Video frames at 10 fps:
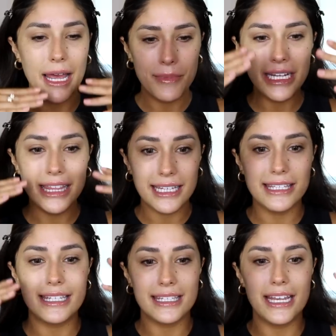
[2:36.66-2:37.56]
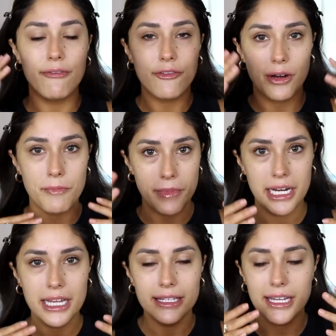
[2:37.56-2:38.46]
I'm gonna let this sit for a
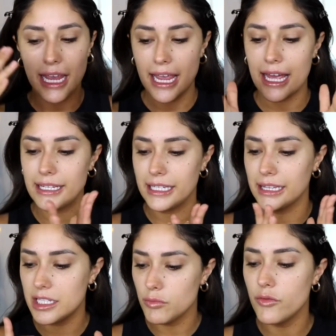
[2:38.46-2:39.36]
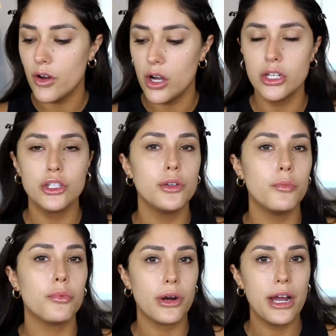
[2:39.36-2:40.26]
minute and let's move on to
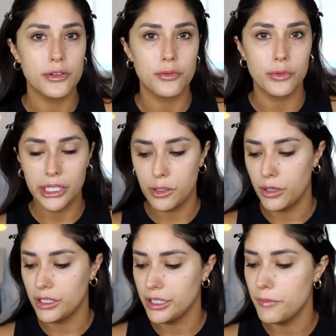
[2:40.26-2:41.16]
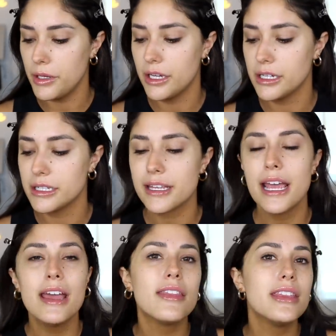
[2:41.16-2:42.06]
brows really quickly because
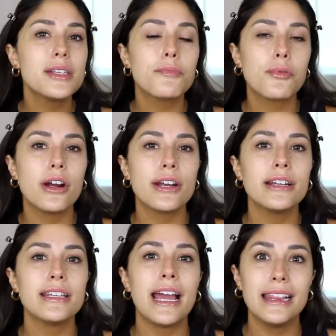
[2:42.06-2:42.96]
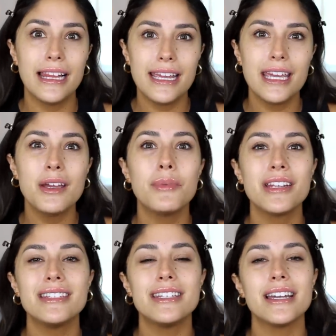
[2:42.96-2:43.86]
this product, I like it, but
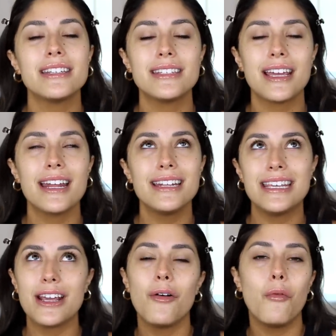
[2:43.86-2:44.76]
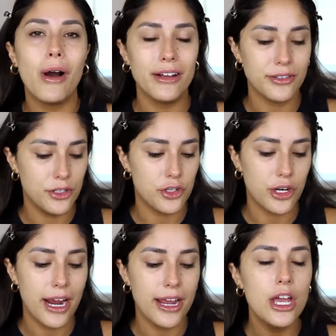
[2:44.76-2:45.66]
it does kind of take a while to
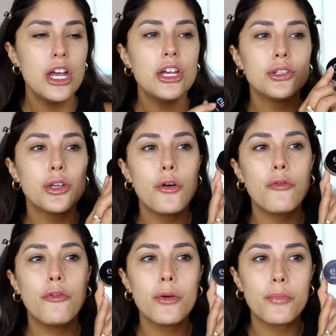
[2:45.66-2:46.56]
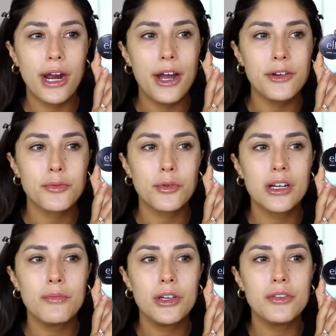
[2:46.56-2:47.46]
dry. So for brows, we're
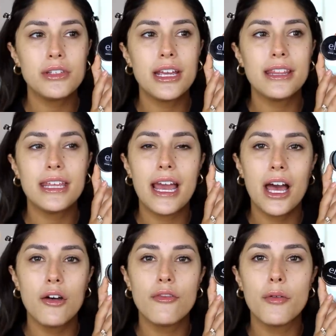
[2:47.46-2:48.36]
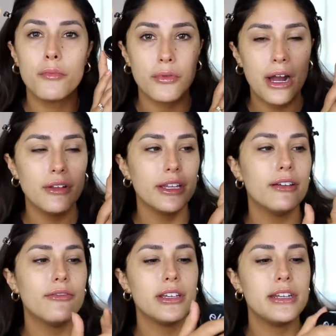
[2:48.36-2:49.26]
gonna be using the e.l.f. Brow
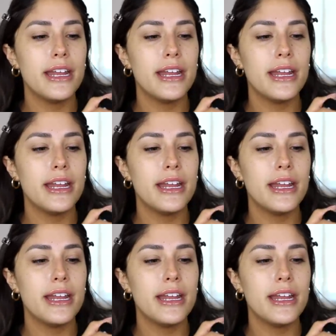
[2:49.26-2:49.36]
Lift.